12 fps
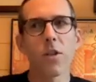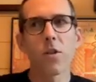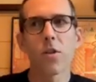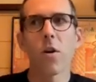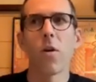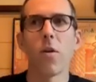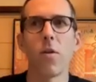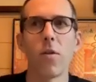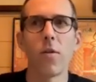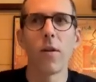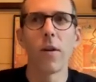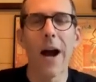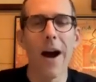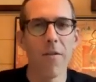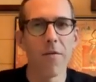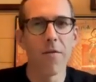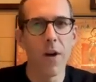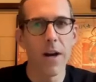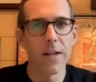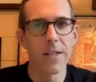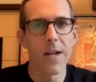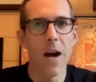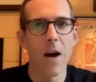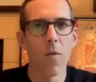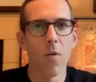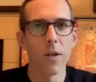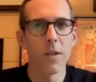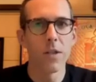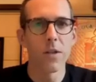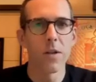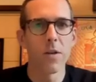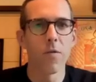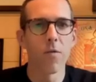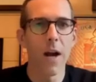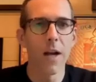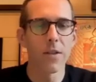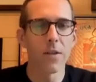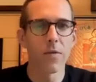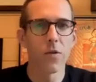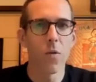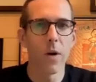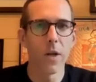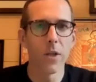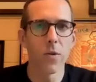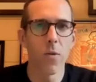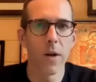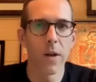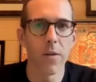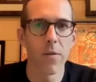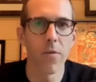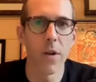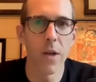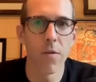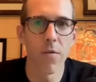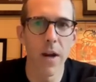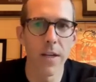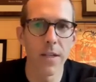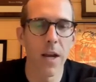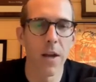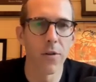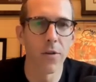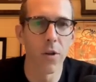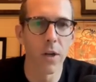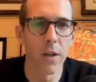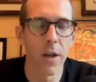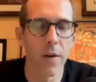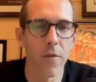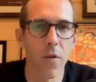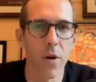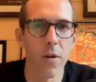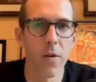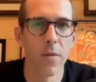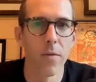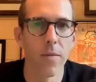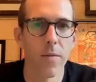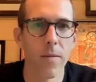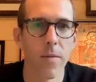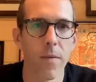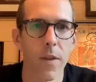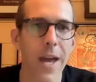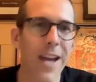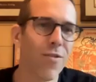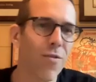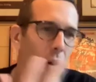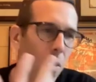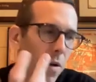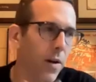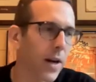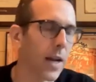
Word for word: So out in France now, what's the rest of 2023 race calendar looking like for you that you know of,